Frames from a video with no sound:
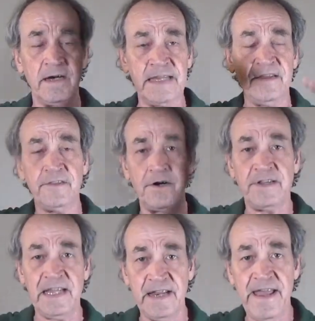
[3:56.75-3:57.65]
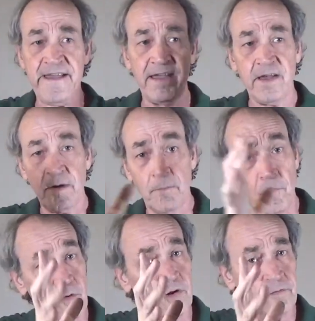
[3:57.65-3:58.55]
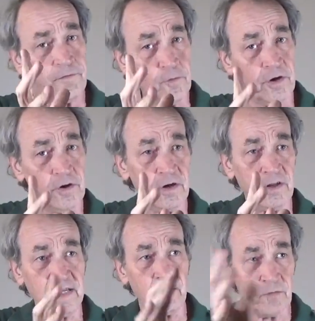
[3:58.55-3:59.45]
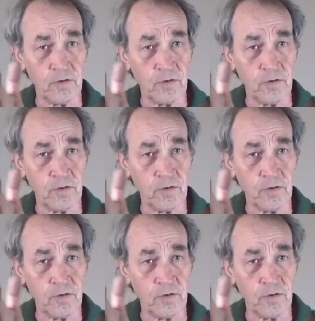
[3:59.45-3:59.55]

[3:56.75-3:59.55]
in their DNA. More for like